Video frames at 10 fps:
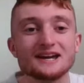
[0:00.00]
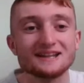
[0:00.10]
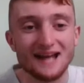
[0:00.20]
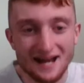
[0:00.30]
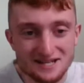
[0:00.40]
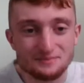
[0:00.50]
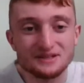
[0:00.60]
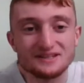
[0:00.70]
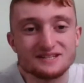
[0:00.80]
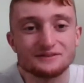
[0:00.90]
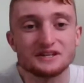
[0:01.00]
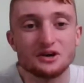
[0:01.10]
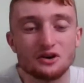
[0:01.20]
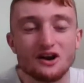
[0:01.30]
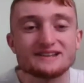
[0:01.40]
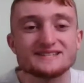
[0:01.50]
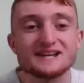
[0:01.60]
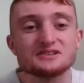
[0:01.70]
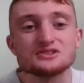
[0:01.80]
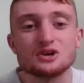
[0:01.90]
That has been this video, guys.
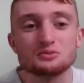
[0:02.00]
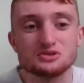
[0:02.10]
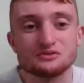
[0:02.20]
Thank you so much